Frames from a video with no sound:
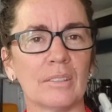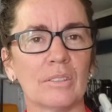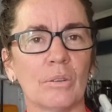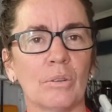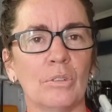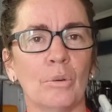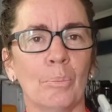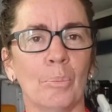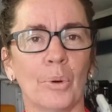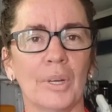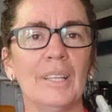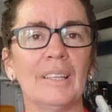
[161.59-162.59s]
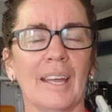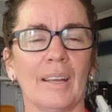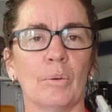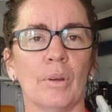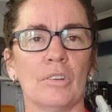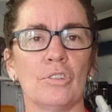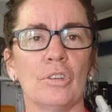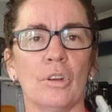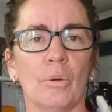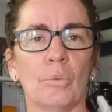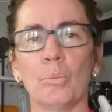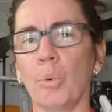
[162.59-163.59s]
So your body language, you
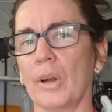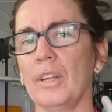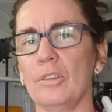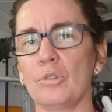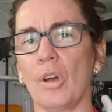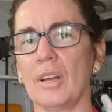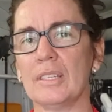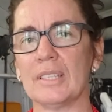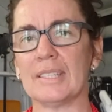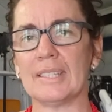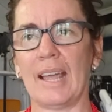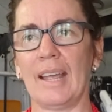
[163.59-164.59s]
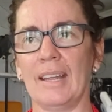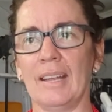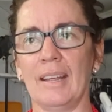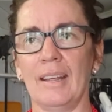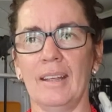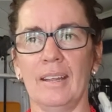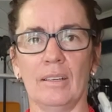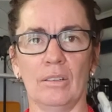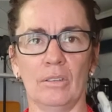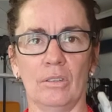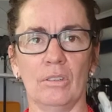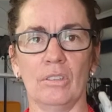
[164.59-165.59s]
know, what are you trying to say
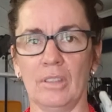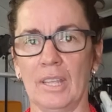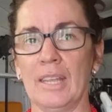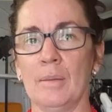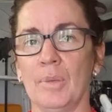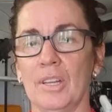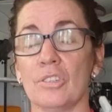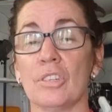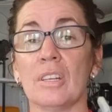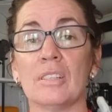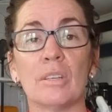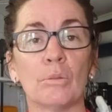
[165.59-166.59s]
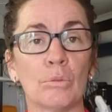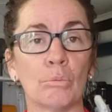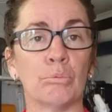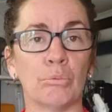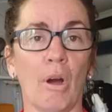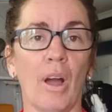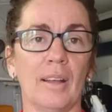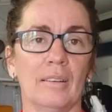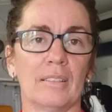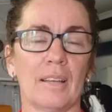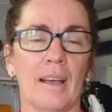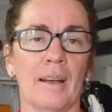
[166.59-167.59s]
in the image? Is it the
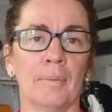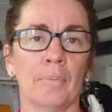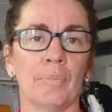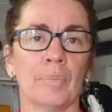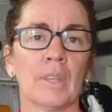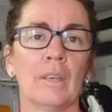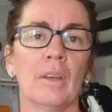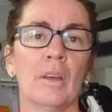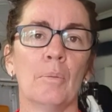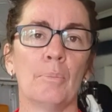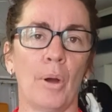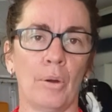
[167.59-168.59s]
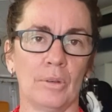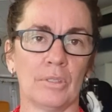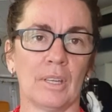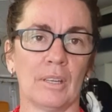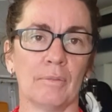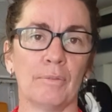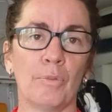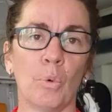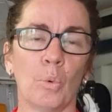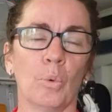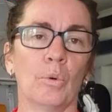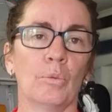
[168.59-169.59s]
right posing
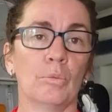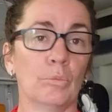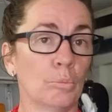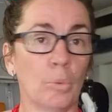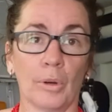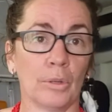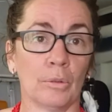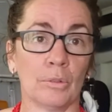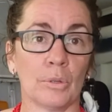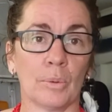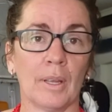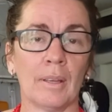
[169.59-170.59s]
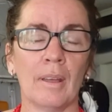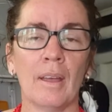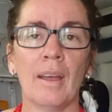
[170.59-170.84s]
for what you're doing?